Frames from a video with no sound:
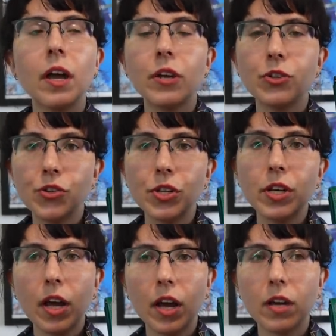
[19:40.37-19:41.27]
and
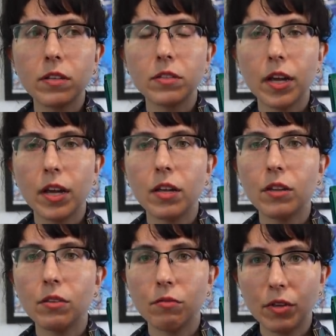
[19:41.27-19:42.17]
she has
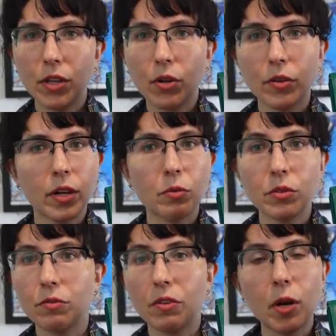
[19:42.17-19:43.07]
a video that
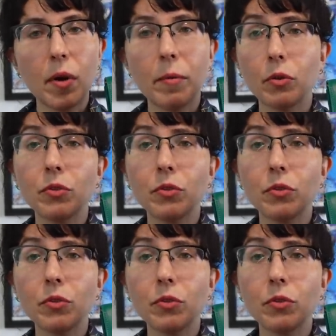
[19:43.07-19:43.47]
was very popular.